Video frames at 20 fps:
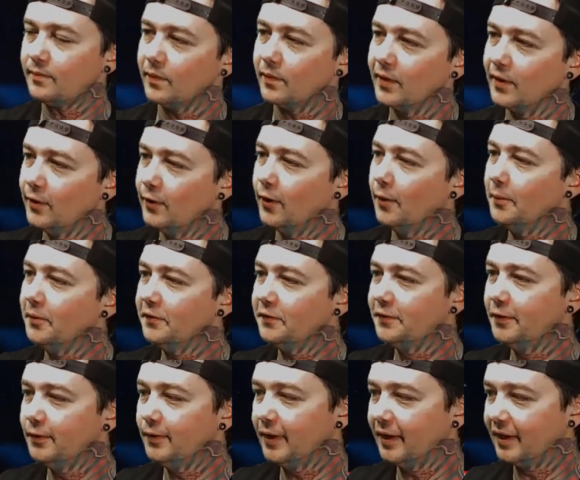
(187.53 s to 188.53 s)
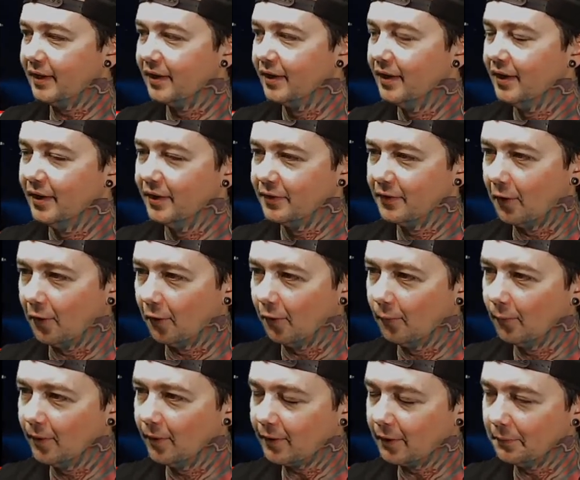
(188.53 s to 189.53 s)
It almost too, like, the
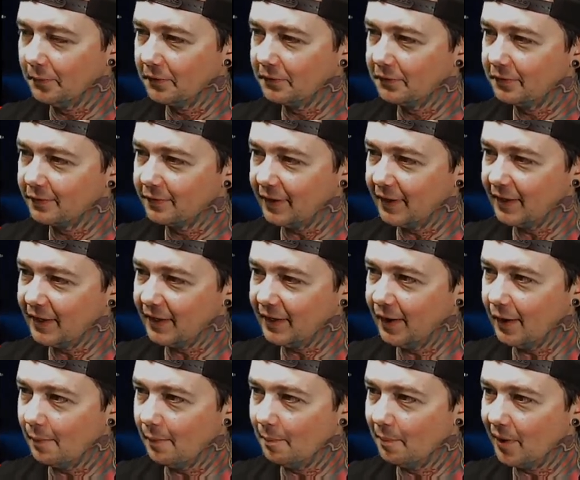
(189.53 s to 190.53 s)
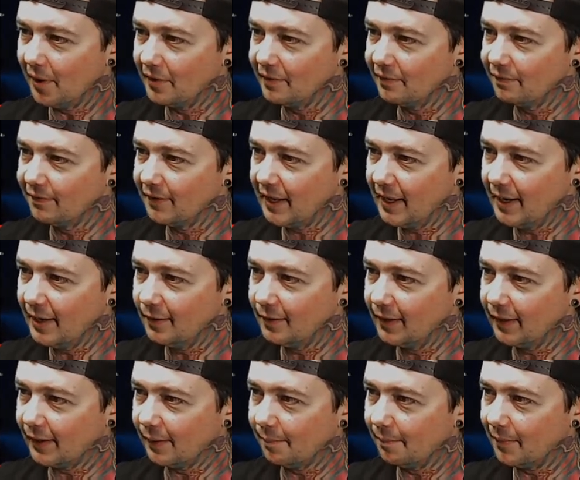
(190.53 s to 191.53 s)
artwork almost looks like a butterfly or
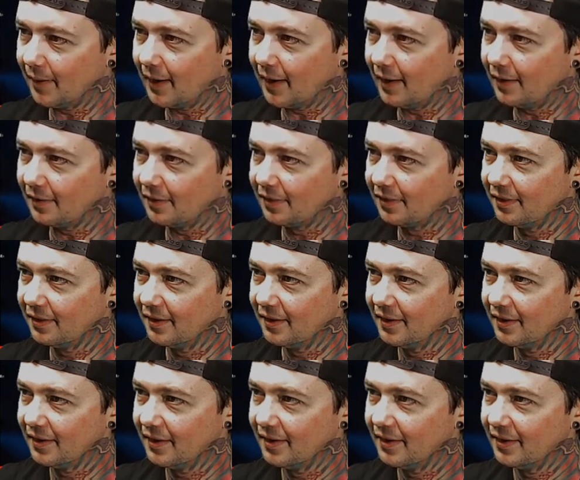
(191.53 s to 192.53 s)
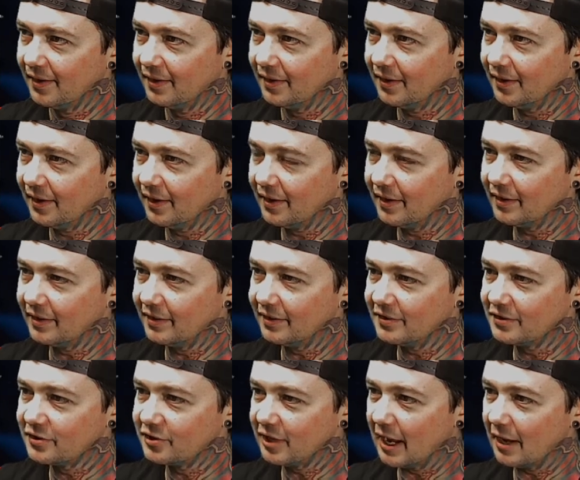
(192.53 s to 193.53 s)
like a moth
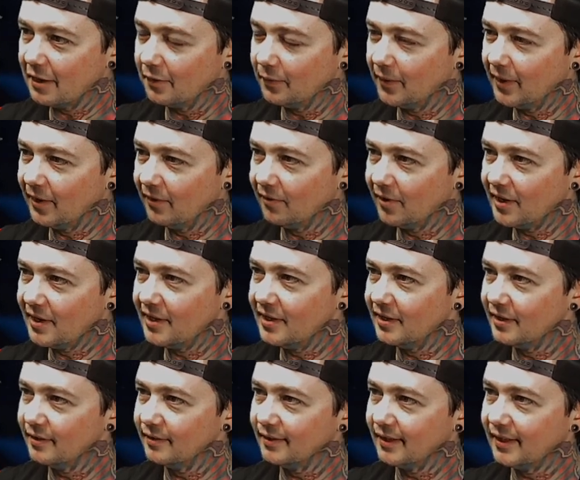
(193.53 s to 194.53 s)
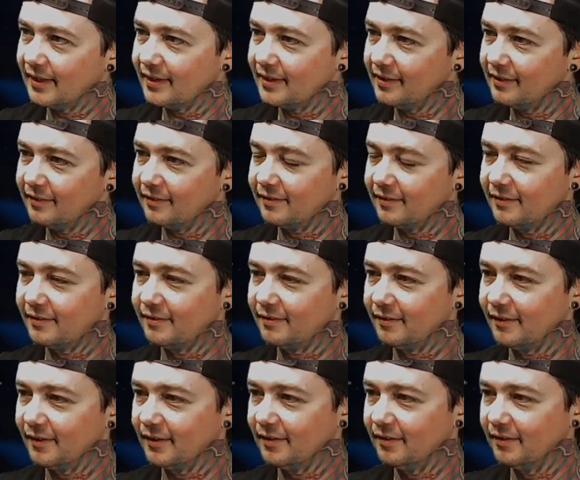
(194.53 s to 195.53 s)
shadowing right here, like
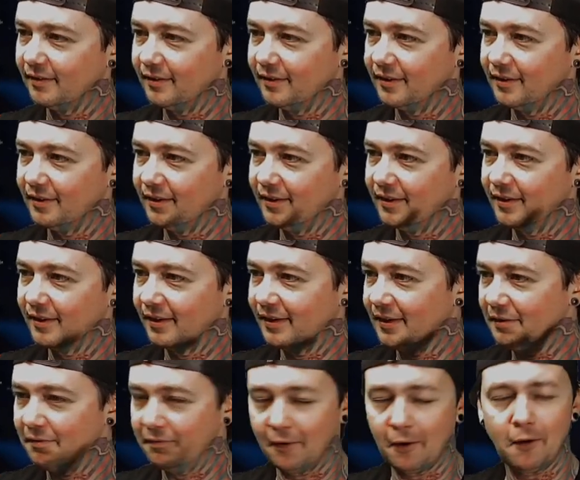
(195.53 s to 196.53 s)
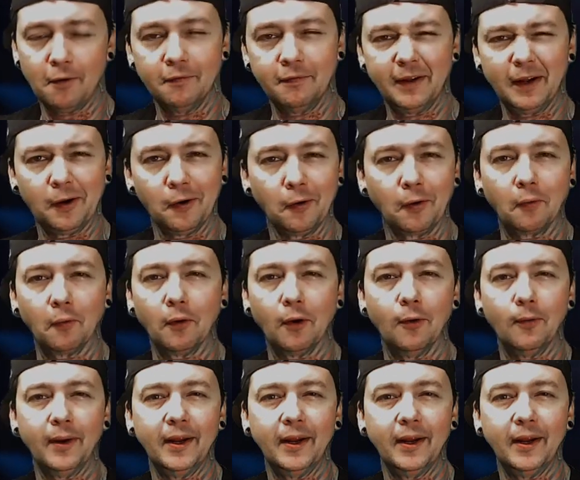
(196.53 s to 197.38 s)
he's evolving or growing